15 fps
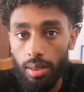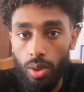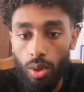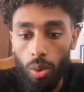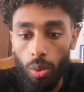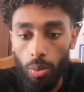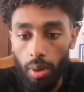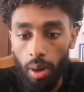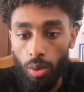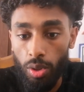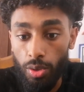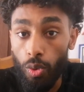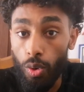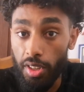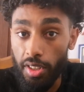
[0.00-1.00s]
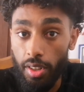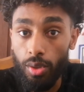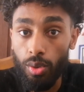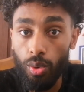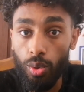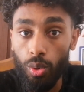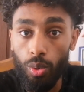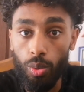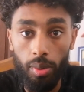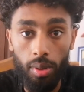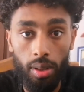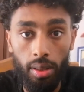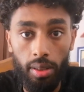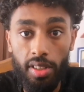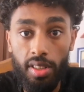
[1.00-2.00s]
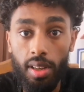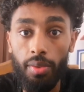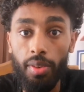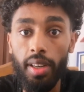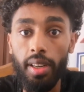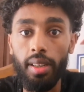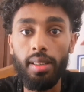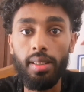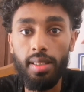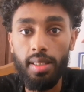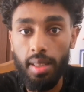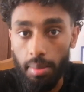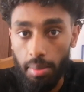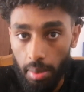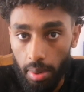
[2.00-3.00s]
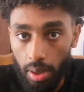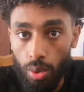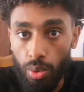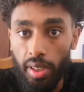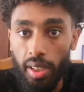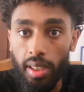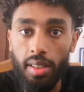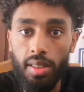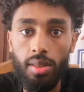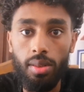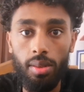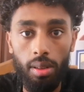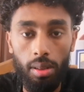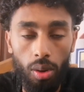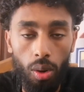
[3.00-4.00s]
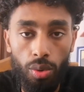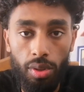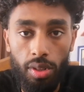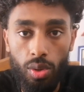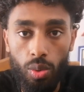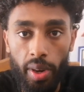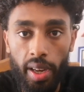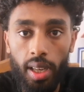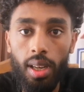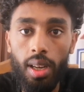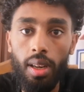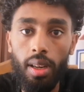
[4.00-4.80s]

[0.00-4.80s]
So I was forced to discover new things on this way.